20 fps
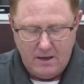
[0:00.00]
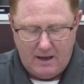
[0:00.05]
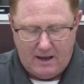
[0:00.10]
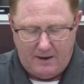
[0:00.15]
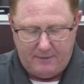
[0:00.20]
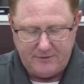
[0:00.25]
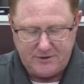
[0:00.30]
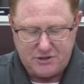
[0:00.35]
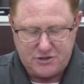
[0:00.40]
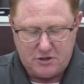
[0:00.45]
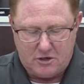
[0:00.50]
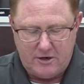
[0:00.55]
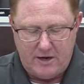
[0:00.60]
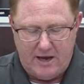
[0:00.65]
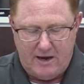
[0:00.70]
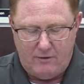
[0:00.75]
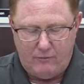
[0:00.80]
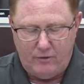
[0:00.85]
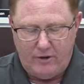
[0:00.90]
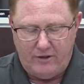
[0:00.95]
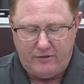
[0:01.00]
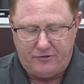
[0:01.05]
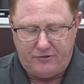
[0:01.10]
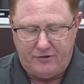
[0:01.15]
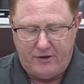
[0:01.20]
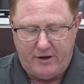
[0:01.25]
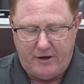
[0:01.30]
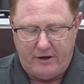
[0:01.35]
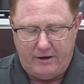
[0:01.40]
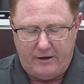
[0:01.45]
I would start out with
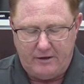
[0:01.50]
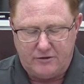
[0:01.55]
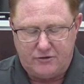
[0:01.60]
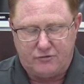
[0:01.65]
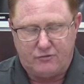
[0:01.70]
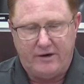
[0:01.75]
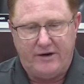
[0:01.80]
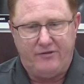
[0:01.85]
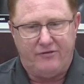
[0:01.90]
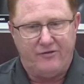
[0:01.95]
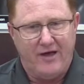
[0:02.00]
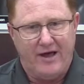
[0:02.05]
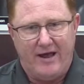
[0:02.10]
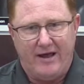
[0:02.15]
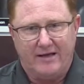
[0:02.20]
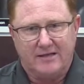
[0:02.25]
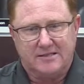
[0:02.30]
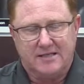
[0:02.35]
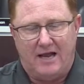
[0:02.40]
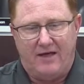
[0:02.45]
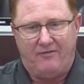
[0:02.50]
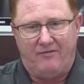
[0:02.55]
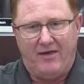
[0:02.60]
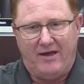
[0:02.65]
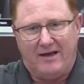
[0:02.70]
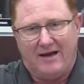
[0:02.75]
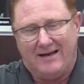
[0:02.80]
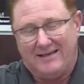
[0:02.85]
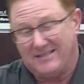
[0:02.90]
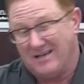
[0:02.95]
three things, and I think
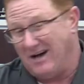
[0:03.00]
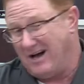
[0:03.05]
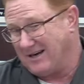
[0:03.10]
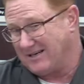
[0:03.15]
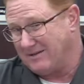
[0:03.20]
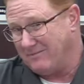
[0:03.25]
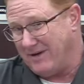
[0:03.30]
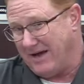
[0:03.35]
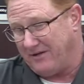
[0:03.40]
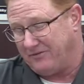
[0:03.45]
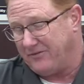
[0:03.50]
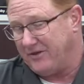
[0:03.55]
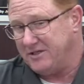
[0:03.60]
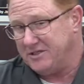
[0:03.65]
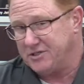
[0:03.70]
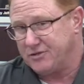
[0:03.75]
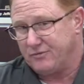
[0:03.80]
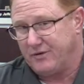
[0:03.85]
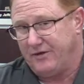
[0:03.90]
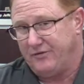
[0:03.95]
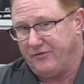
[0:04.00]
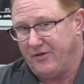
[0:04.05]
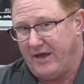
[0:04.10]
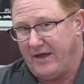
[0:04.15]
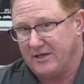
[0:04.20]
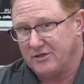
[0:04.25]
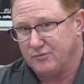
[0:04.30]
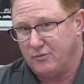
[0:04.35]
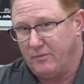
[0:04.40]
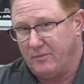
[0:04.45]
I talked about these three
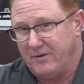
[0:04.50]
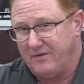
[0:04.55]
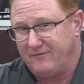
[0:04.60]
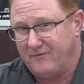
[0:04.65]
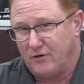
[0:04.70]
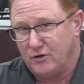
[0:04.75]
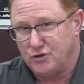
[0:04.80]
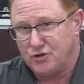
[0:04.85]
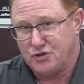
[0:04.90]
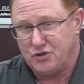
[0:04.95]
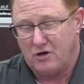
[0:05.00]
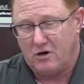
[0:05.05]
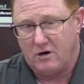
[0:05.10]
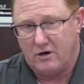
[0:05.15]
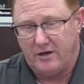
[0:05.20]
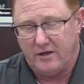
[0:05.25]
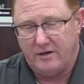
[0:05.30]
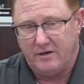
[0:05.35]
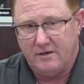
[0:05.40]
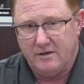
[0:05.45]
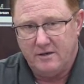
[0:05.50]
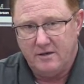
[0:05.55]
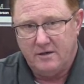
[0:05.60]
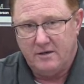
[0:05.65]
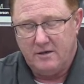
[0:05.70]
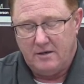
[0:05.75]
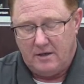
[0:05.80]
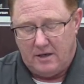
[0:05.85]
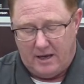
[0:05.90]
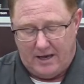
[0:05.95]
things when we first started.
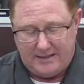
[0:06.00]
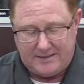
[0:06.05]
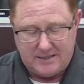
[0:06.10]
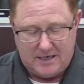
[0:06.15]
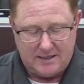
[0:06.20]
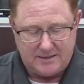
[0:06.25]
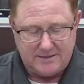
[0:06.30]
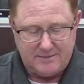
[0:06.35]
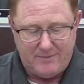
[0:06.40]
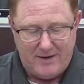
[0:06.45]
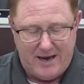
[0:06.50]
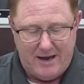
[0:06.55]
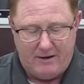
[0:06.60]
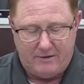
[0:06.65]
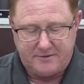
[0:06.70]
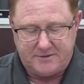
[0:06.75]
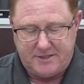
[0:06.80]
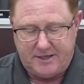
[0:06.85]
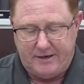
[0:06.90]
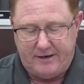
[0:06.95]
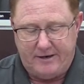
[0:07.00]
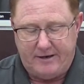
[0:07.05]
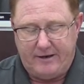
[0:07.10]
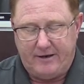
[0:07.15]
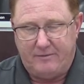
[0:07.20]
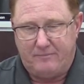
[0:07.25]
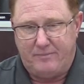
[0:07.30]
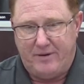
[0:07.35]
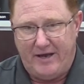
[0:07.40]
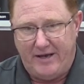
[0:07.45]
I talked about
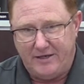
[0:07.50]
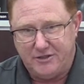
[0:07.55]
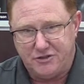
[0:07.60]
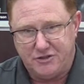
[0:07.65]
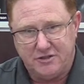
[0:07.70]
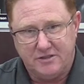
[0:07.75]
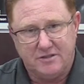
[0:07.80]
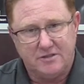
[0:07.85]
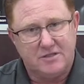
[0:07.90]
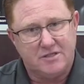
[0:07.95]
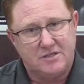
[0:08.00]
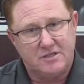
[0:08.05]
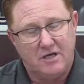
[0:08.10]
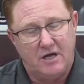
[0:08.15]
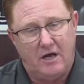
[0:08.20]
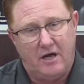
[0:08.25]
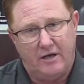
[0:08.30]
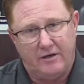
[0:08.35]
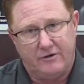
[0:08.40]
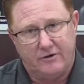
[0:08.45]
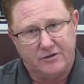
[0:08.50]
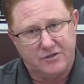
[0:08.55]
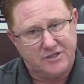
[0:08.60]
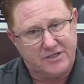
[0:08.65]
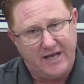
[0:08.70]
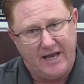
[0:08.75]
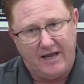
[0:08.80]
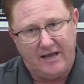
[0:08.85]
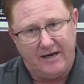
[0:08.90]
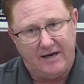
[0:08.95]
patience,
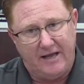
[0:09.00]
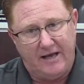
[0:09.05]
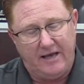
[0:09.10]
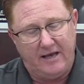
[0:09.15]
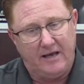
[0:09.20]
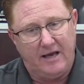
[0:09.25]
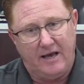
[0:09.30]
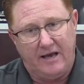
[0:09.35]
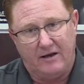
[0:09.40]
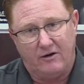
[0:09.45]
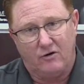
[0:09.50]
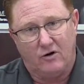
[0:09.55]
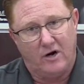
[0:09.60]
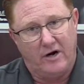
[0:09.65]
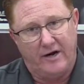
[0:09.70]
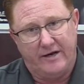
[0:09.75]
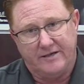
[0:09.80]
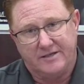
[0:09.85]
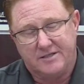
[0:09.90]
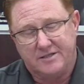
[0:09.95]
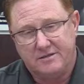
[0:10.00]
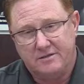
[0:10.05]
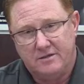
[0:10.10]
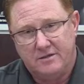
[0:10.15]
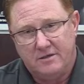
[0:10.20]
understanding, and grace.